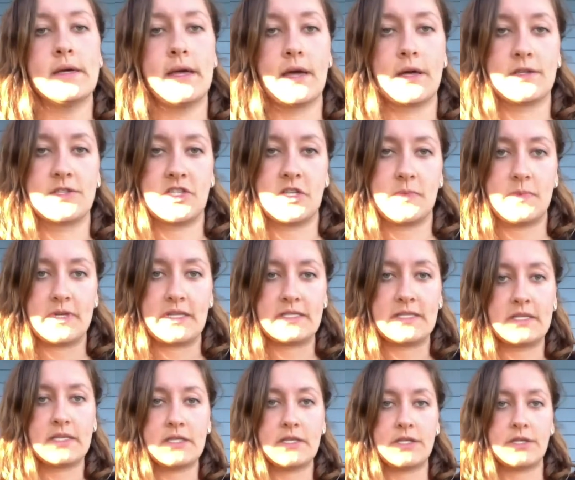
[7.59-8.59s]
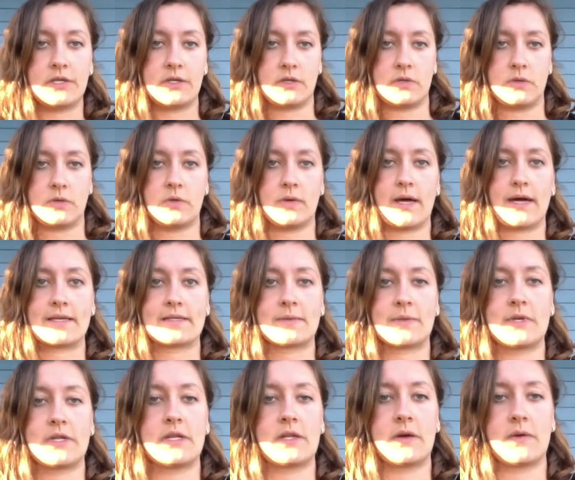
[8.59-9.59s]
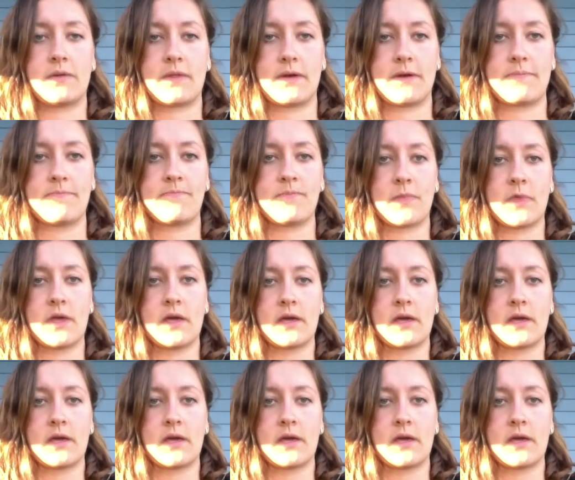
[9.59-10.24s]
LGBTQ as we know them.